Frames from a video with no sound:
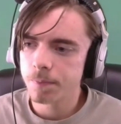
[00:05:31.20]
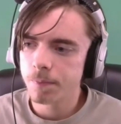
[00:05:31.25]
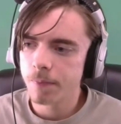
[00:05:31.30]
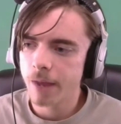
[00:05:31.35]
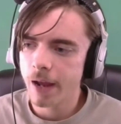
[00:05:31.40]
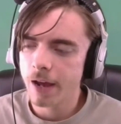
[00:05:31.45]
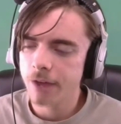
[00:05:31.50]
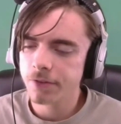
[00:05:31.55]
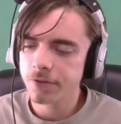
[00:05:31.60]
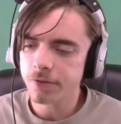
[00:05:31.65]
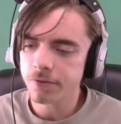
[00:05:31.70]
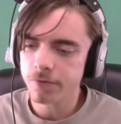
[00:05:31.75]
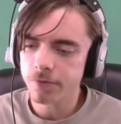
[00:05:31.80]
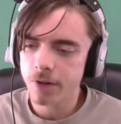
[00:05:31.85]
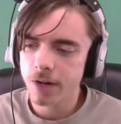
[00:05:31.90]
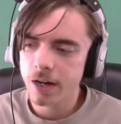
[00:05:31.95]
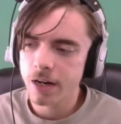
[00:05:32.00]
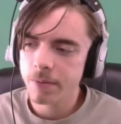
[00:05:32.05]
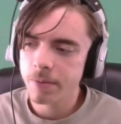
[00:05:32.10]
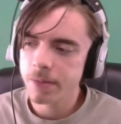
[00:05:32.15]
has a
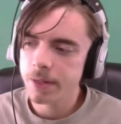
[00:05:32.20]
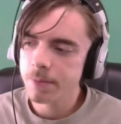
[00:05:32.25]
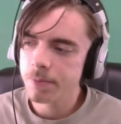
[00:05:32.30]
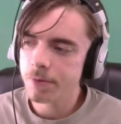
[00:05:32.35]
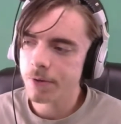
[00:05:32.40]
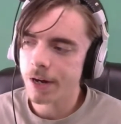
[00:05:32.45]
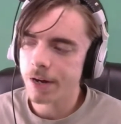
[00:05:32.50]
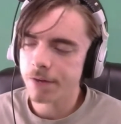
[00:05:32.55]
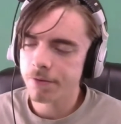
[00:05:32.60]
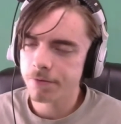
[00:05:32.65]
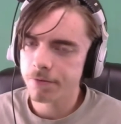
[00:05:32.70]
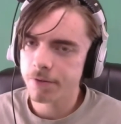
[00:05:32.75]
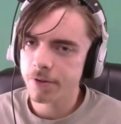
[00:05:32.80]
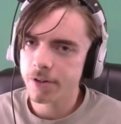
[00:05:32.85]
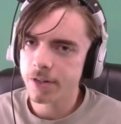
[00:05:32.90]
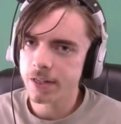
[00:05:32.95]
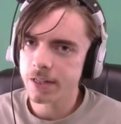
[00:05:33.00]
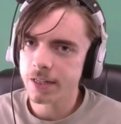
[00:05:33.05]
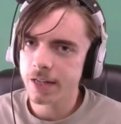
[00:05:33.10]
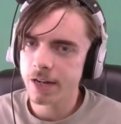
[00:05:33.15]
lot of people out in
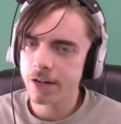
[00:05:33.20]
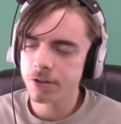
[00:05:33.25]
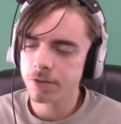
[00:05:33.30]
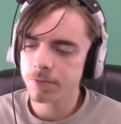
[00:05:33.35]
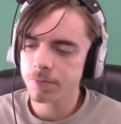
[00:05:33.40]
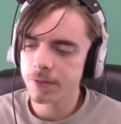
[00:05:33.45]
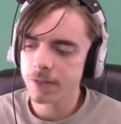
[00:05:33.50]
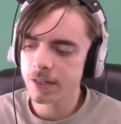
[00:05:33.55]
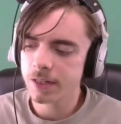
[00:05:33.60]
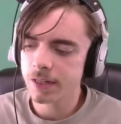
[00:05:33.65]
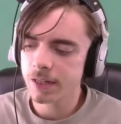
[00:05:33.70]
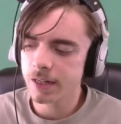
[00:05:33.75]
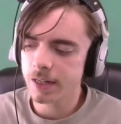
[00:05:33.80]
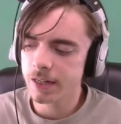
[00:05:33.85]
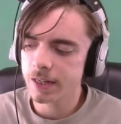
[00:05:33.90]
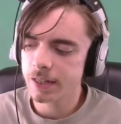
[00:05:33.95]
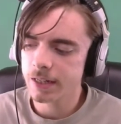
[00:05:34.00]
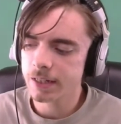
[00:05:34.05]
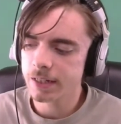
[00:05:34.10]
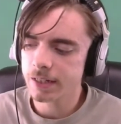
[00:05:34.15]
front of his house
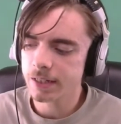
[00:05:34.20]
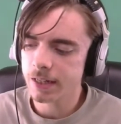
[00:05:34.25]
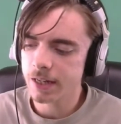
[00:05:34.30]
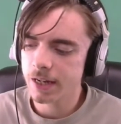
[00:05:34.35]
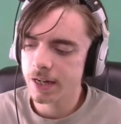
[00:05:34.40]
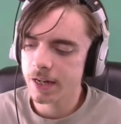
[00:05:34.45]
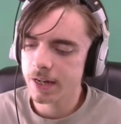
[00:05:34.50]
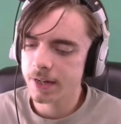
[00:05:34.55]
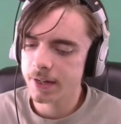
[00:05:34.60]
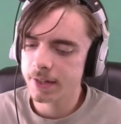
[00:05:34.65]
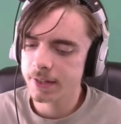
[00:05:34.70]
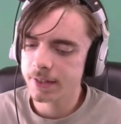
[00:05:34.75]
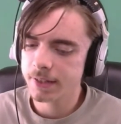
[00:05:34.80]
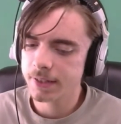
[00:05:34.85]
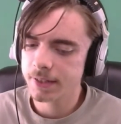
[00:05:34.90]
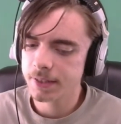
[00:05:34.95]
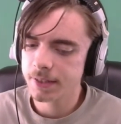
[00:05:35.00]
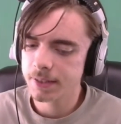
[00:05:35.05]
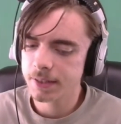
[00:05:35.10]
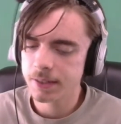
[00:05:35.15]
because
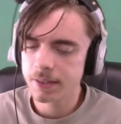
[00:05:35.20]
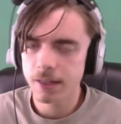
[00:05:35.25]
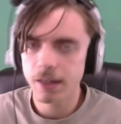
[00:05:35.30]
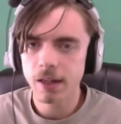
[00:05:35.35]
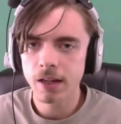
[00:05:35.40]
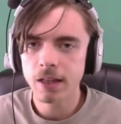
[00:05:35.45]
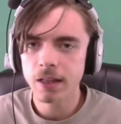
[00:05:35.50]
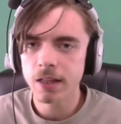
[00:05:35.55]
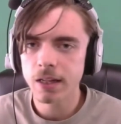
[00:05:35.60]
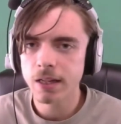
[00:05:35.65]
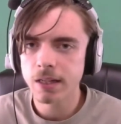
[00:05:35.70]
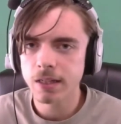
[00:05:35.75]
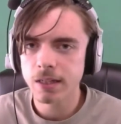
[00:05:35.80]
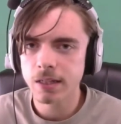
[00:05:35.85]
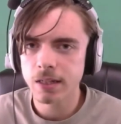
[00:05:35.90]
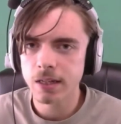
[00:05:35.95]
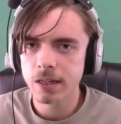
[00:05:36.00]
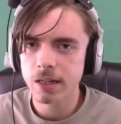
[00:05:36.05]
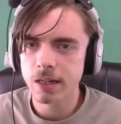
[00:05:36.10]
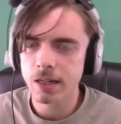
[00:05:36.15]
he
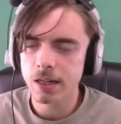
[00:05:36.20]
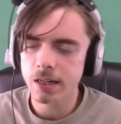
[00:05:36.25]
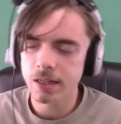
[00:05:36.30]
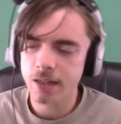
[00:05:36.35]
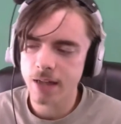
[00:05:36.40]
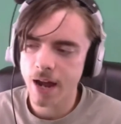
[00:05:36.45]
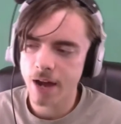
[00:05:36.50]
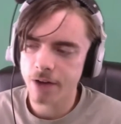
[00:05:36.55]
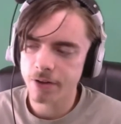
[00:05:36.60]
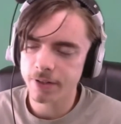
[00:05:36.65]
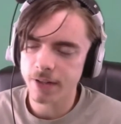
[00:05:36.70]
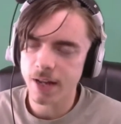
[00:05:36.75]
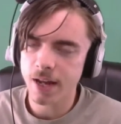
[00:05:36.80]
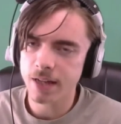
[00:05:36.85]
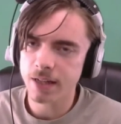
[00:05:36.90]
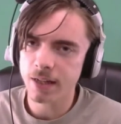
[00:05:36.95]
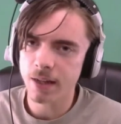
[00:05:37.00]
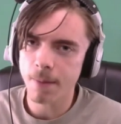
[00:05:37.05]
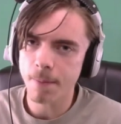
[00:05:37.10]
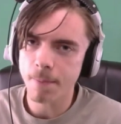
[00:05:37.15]
listed his house
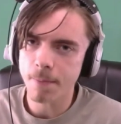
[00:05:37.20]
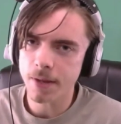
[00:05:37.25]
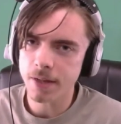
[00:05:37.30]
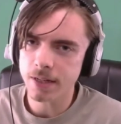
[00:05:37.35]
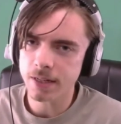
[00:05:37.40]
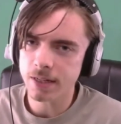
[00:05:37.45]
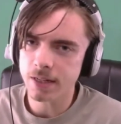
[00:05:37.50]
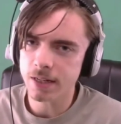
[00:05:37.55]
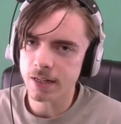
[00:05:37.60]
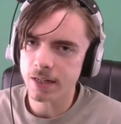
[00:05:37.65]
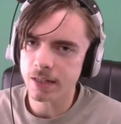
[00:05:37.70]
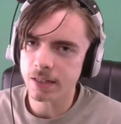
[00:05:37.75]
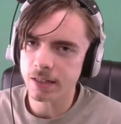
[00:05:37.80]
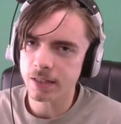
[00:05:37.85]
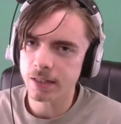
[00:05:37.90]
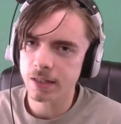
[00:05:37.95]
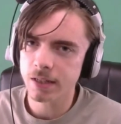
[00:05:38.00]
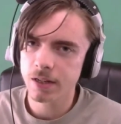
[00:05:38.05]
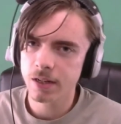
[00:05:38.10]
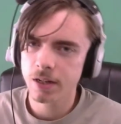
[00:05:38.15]
as a
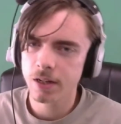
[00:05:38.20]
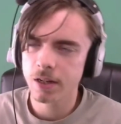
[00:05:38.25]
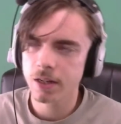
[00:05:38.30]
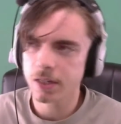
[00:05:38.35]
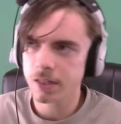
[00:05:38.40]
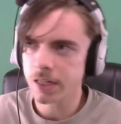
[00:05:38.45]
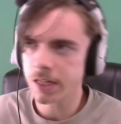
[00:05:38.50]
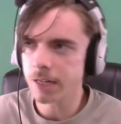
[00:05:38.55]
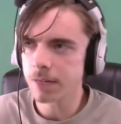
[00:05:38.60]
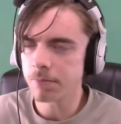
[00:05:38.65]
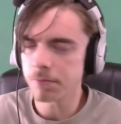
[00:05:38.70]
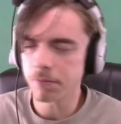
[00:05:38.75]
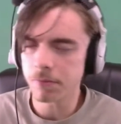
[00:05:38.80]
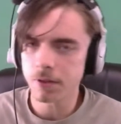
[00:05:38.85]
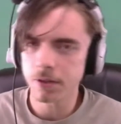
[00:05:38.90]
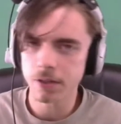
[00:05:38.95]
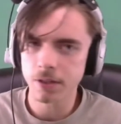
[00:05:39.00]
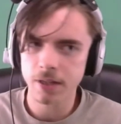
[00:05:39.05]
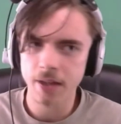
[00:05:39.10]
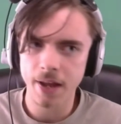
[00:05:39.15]
business, Team
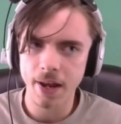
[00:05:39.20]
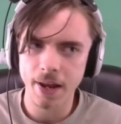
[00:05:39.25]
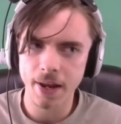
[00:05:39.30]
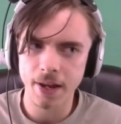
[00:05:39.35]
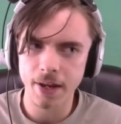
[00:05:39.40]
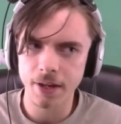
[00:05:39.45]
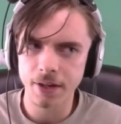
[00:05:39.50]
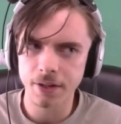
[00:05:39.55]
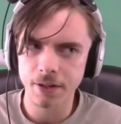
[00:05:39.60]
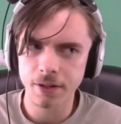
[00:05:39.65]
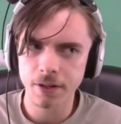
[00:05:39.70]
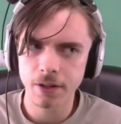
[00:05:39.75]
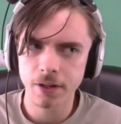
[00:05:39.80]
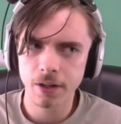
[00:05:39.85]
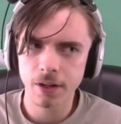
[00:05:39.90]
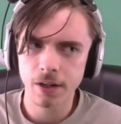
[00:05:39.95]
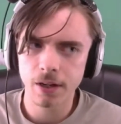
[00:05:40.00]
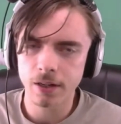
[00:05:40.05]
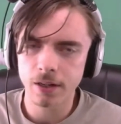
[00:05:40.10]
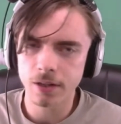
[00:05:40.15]
10.
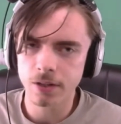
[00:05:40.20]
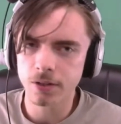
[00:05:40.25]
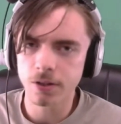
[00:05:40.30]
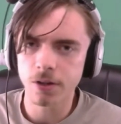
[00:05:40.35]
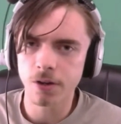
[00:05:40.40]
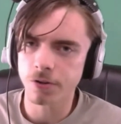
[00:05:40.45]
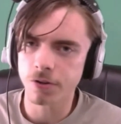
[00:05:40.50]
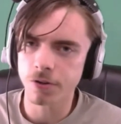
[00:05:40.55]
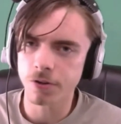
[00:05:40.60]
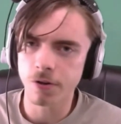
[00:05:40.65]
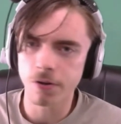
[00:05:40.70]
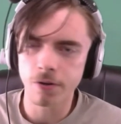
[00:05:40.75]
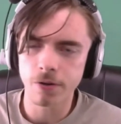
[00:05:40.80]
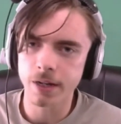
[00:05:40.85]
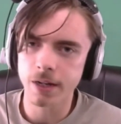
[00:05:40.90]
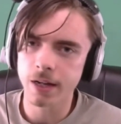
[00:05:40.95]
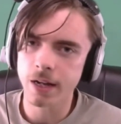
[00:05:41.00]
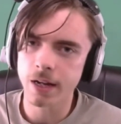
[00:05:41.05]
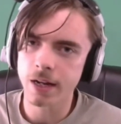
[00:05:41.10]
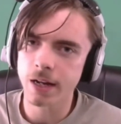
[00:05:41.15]
You go Google
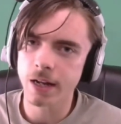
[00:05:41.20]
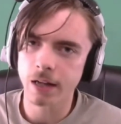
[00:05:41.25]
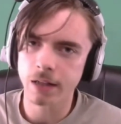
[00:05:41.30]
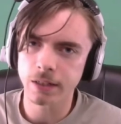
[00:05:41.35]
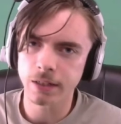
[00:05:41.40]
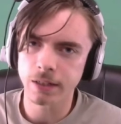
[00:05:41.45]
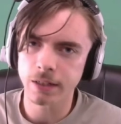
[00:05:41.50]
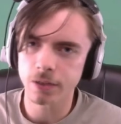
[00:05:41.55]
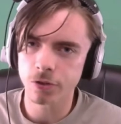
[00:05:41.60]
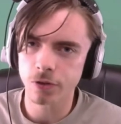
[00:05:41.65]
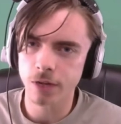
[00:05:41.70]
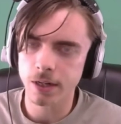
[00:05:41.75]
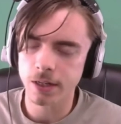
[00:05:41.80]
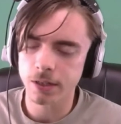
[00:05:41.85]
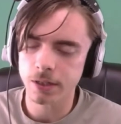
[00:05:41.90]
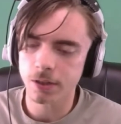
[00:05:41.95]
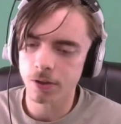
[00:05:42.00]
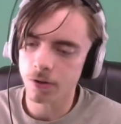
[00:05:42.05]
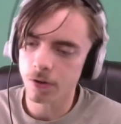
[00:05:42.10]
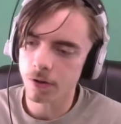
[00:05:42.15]
it, and it has the
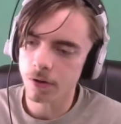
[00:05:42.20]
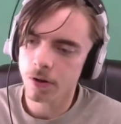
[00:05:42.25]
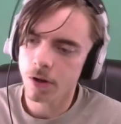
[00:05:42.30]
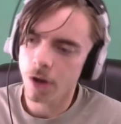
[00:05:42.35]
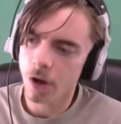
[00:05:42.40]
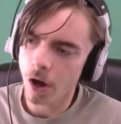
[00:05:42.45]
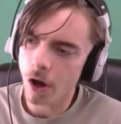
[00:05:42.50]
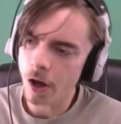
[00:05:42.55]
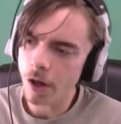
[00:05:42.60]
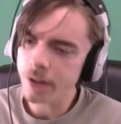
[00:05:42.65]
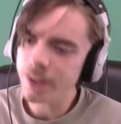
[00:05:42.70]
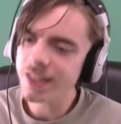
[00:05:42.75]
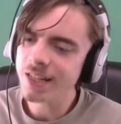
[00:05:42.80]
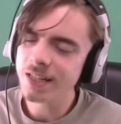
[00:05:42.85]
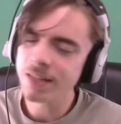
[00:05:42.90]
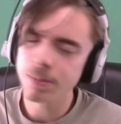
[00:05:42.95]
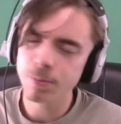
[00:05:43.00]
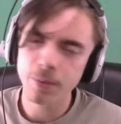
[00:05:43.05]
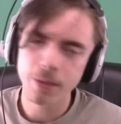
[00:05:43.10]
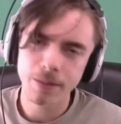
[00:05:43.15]
address. So, all
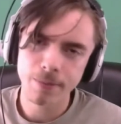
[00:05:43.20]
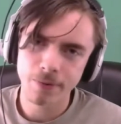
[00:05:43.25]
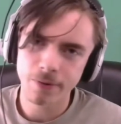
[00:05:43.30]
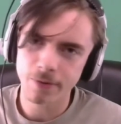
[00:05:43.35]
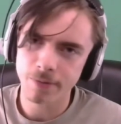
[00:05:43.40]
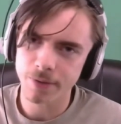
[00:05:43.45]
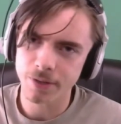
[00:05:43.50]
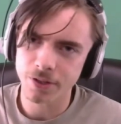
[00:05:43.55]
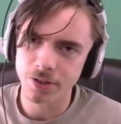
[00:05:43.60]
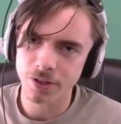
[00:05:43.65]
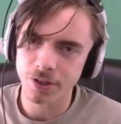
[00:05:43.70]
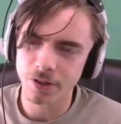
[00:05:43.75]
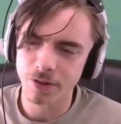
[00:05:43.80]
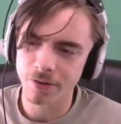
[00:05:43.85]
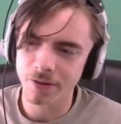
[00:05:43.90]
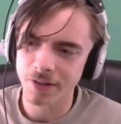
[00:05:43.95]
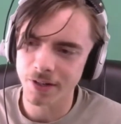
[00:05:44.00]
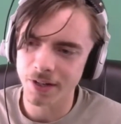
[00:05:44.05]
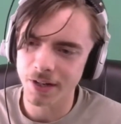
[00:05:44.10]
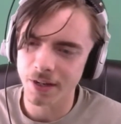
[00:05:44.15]
these people have been
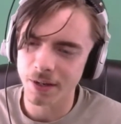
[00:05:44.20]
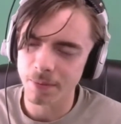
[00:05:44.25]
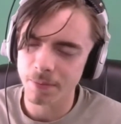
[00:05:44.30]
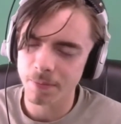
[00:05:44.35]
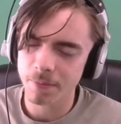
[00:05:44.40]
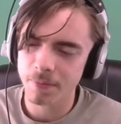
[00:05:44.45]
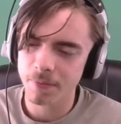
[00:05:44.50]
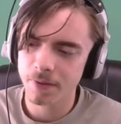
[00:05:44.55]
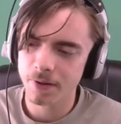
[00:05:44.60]
showing up